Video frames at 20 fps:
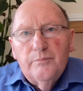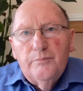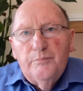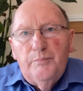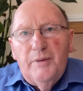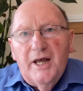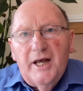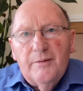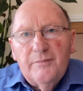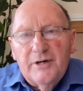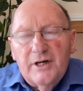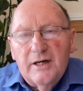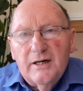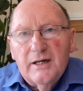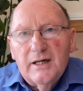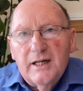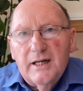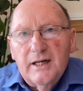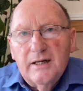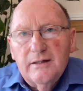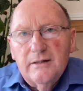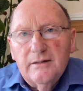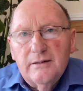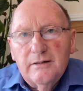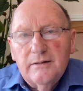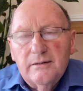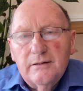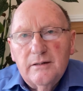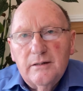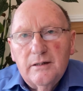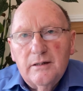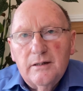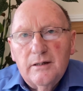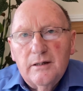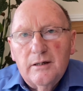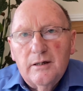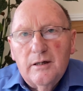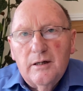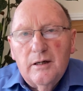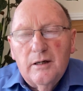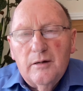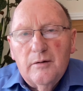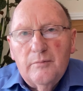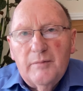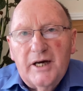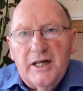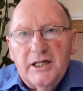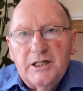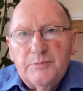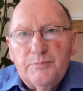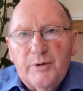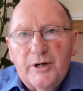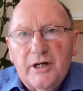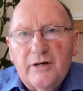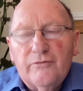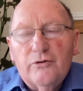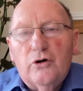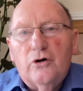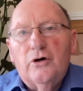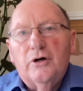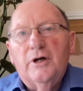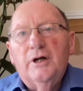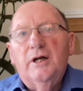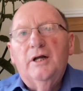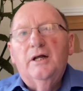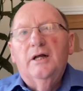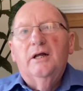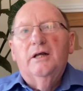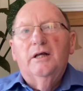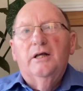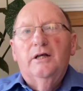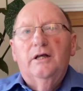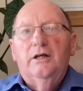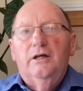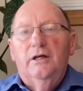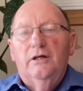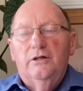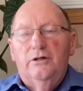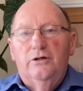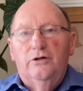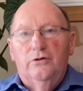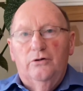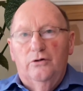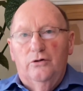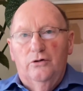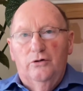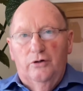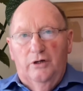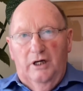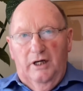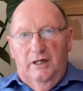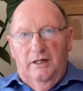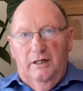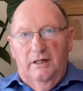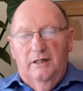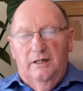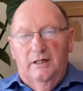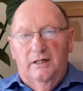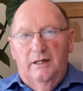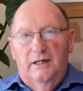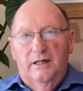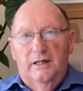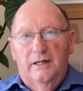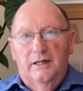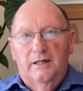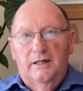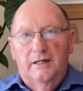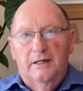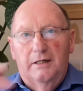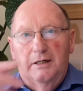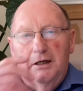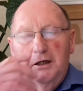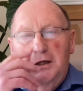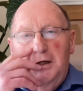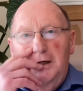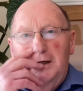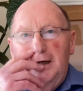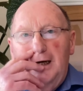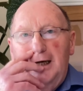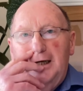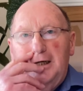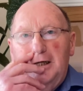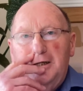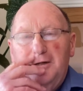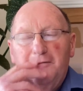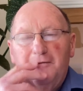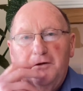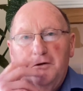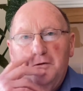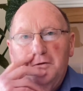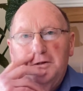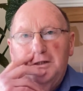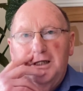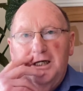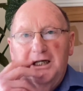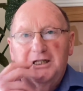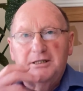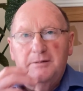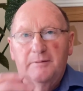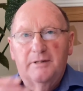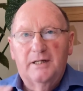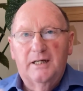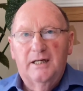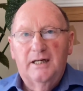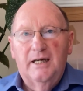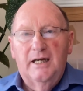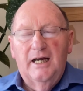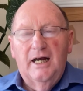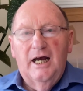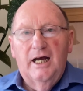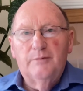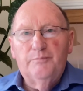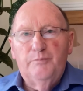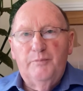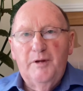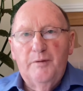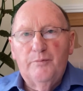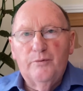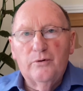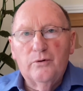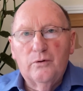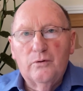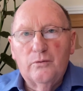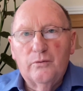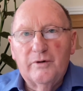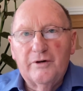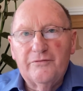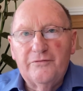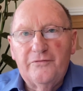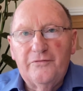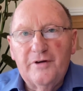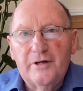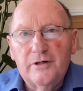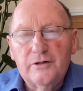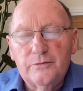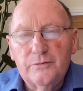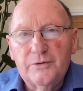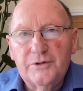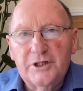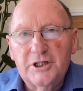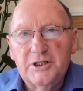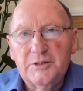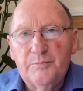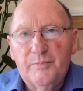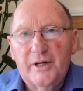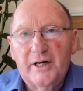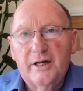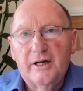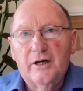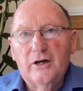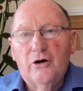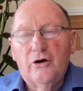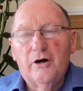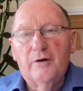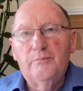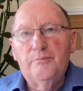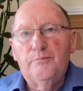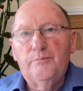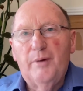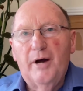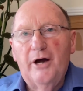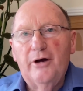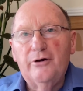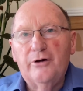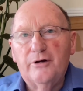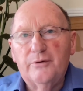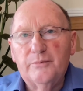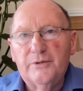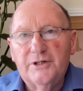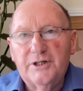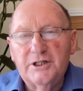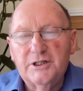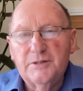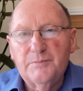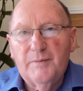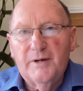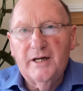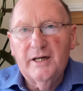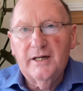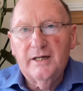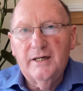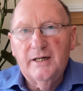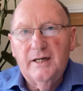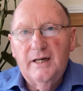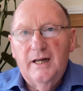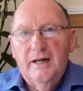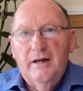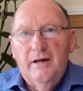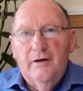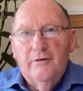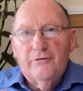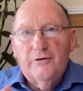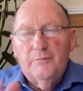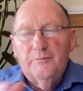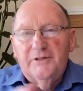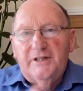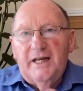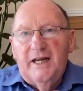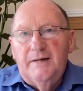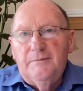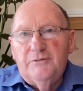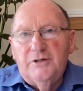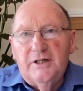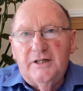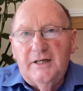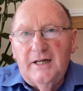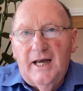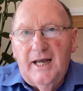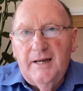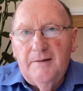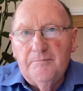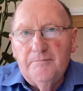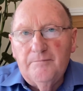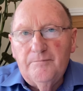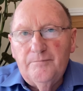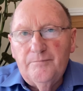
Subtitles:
permanently by the Spirit of God. You look at the record of the Old Testament, and people were filled with the Spirit or empowered with the Spirit from time to time.